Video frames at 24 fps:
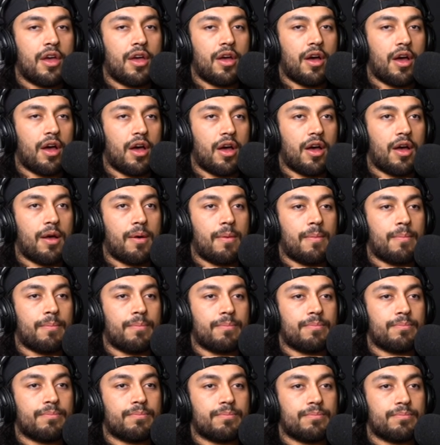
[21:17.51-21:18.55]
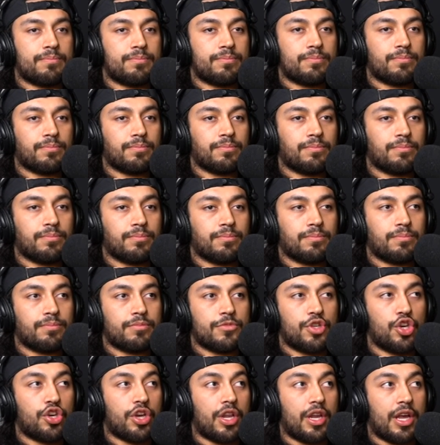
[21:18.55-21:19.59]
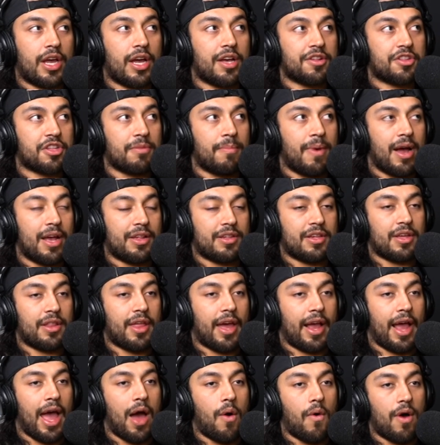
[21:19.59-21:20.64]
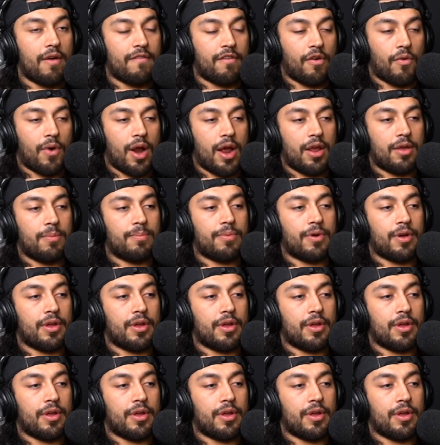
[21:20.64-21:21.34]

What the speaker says: you can customize it like however, right?